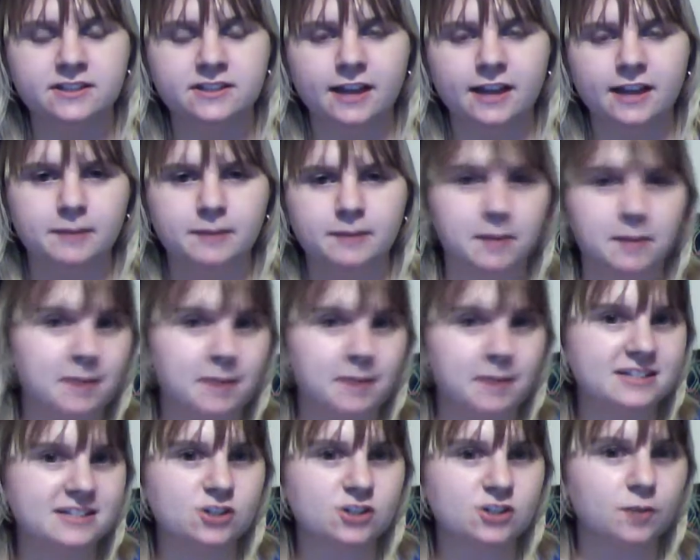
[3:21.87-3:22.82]
And my mom
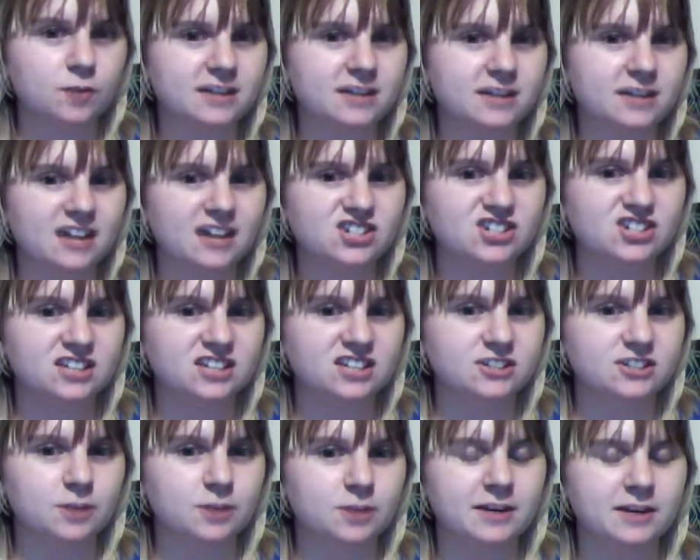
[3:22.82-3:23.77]
hasn't told me yes, she
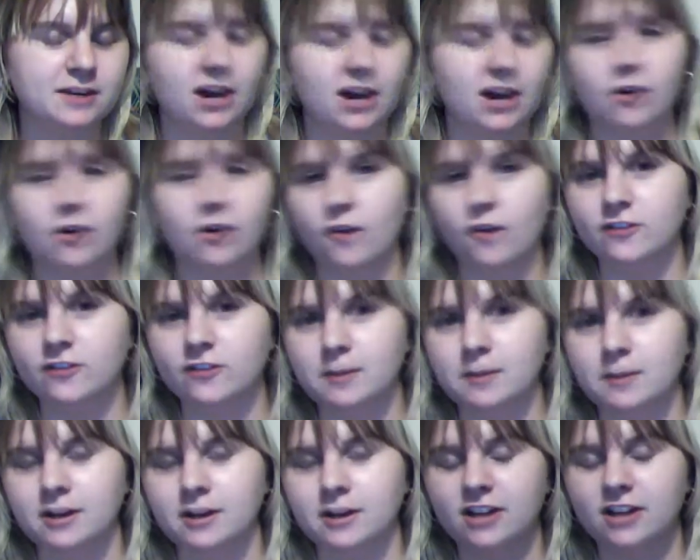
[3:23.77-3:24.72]
hasn't told me no. Hopefully,
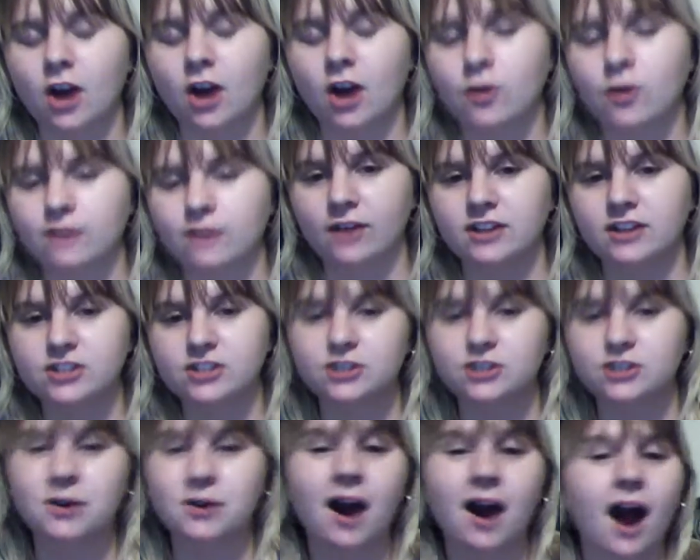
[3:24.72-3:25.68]
I'm gonna go. If I
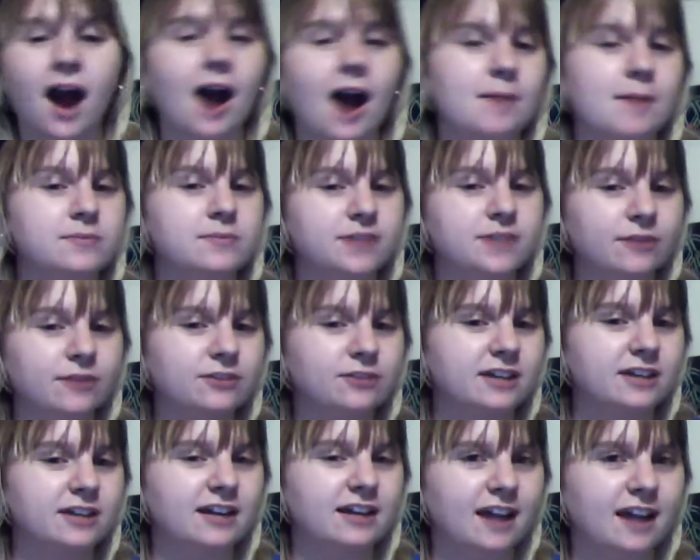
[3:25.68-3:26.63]
do, I'm
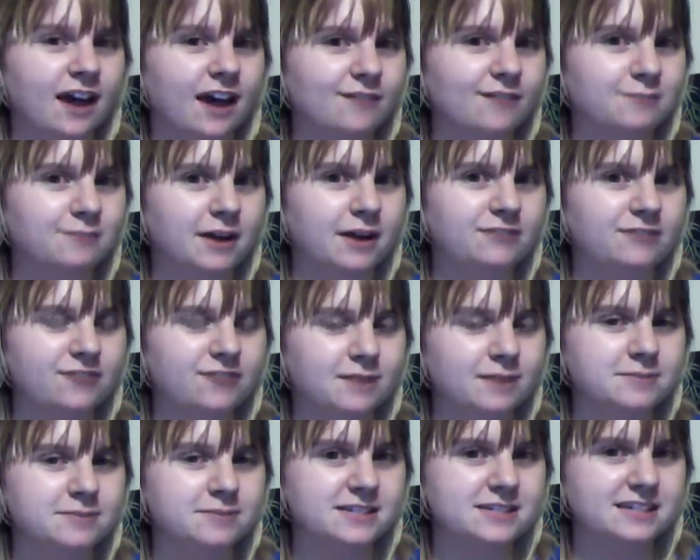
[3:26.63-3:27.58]
definitely gonna have my
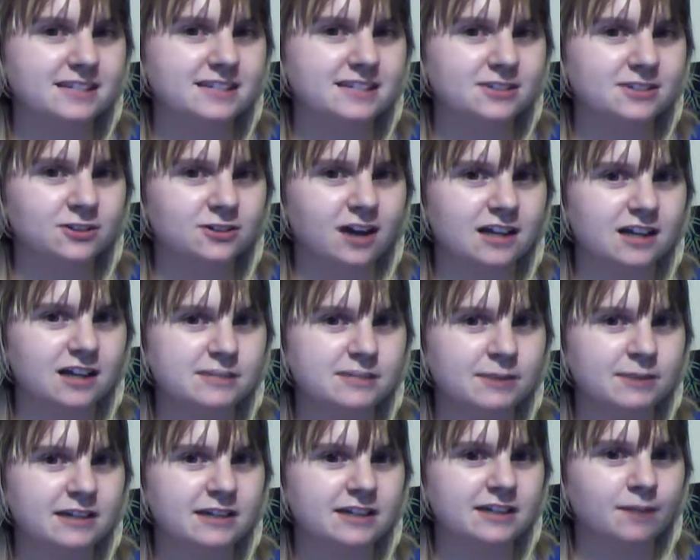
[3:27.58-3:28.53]
Femme Cecil
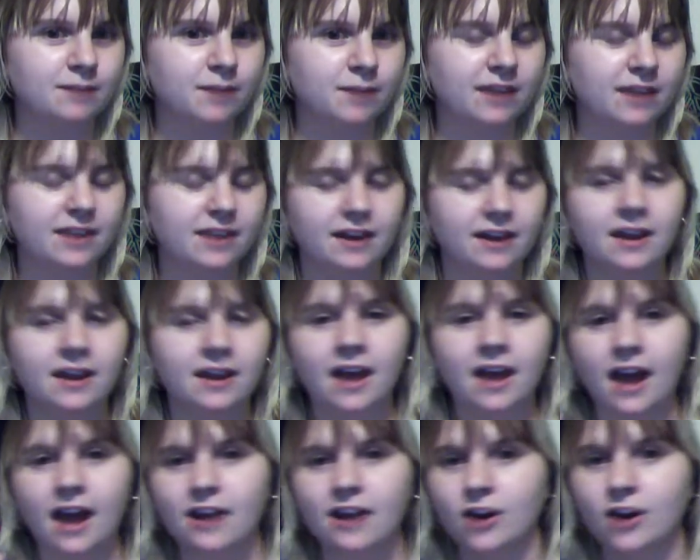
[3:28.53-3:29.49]
cosplay done by then.
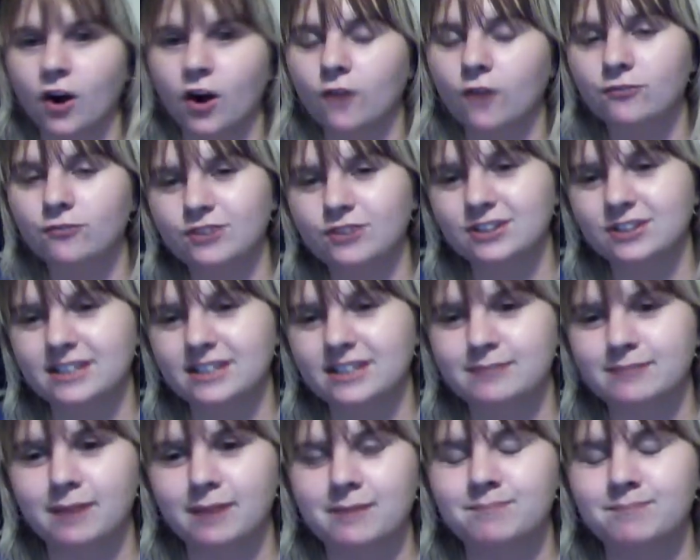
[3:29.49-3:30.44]
And hopefully,
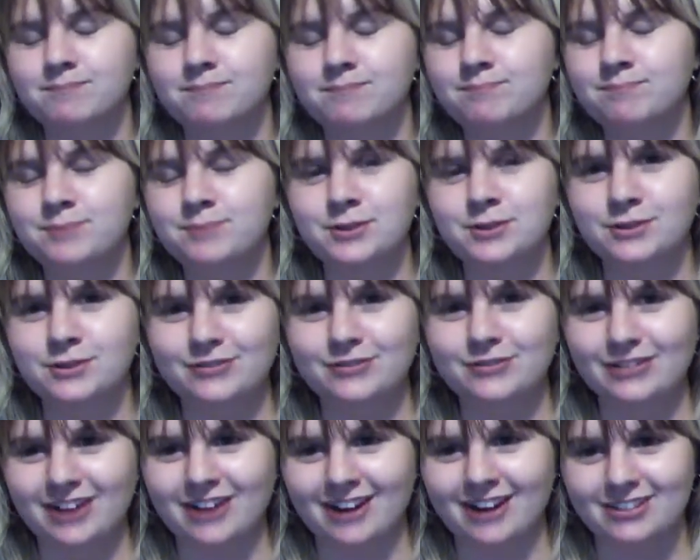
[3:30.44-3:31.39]
my
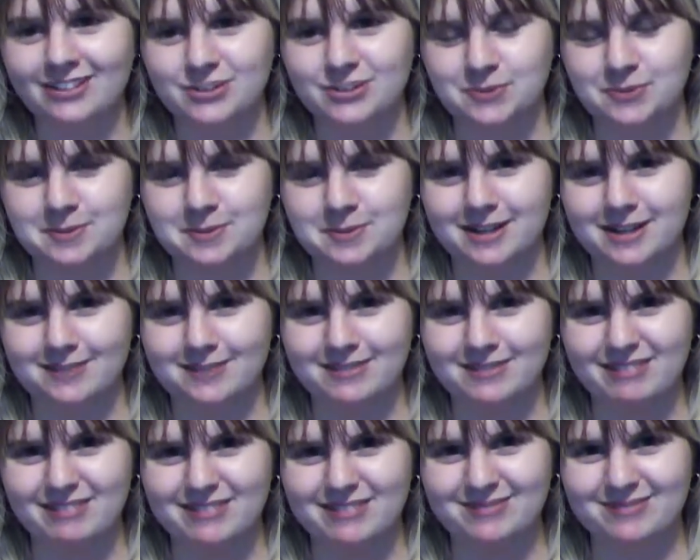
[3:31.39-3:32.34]
beautiful Carlos will be
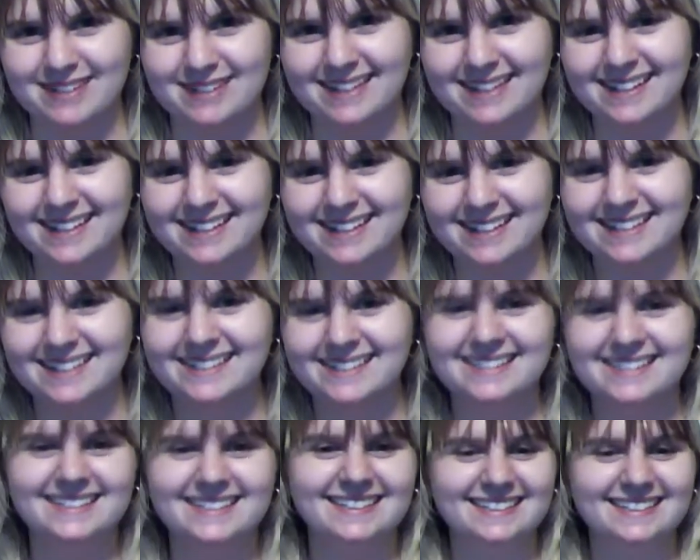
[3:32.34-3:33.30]
coming with me.
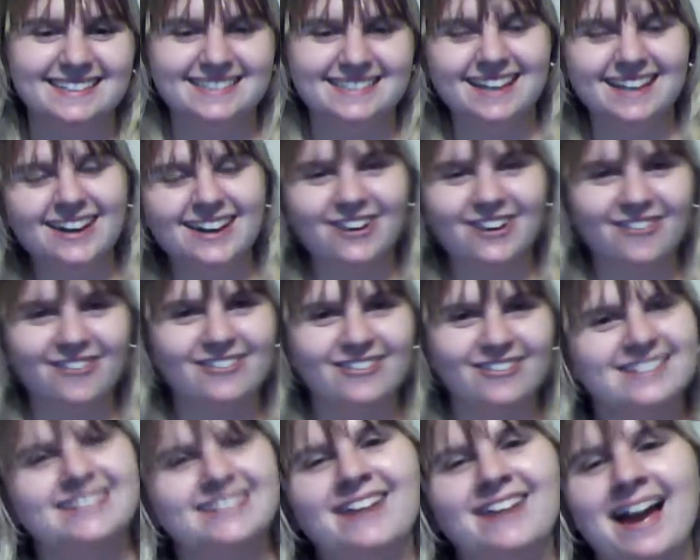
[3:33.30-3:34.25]
So,
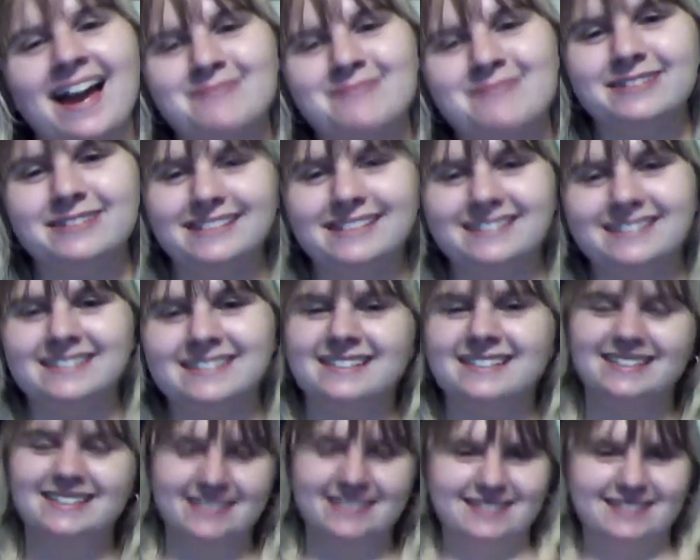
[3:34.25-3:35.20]
we'll see what
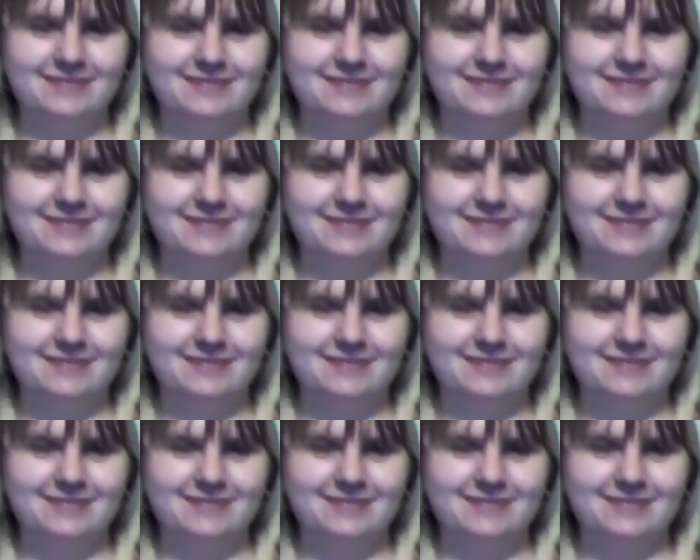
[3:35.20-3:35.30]
happens.